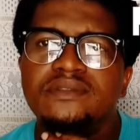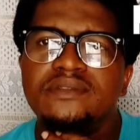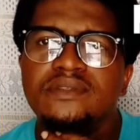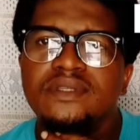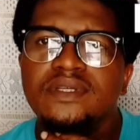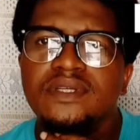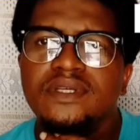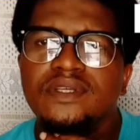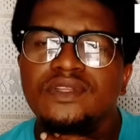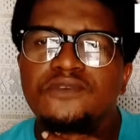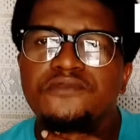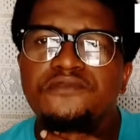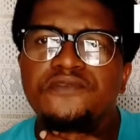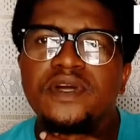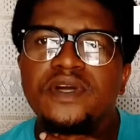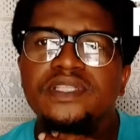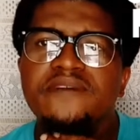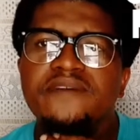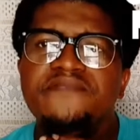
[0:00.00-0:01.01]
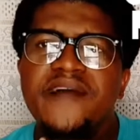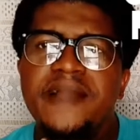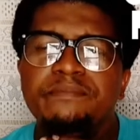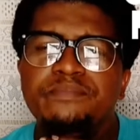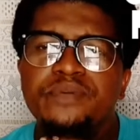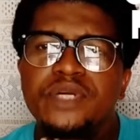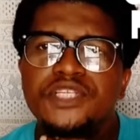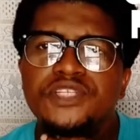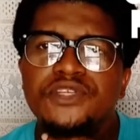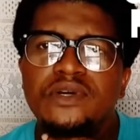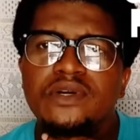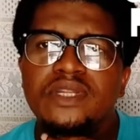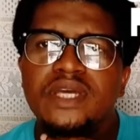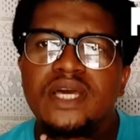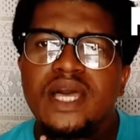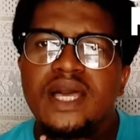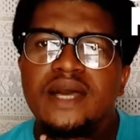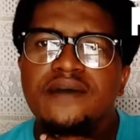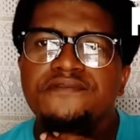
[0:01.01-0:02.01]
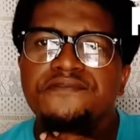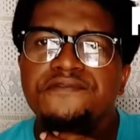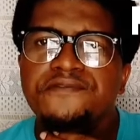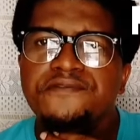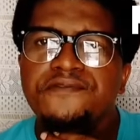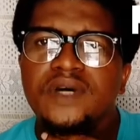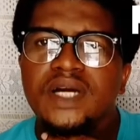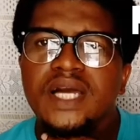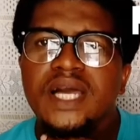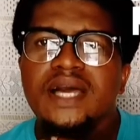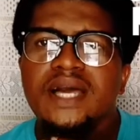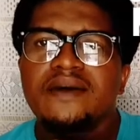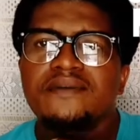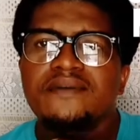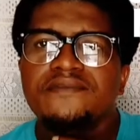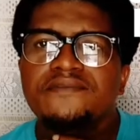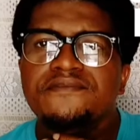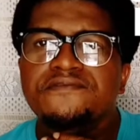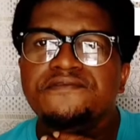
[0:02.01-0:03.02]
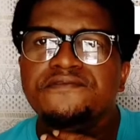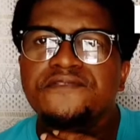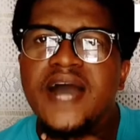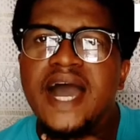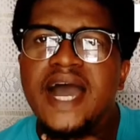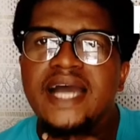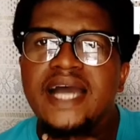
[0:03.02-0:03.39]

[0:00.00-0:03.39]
You feel the vibration. Van.